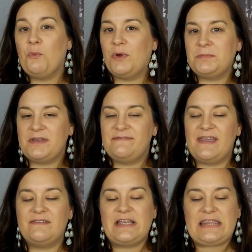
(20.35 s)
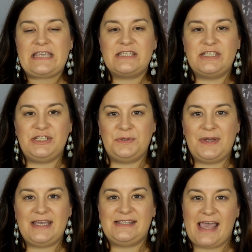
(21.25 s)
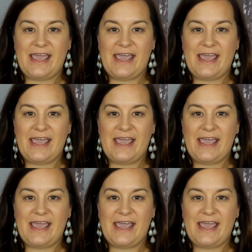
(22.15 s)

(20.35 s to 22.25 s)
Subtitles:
One of my favorite things to do is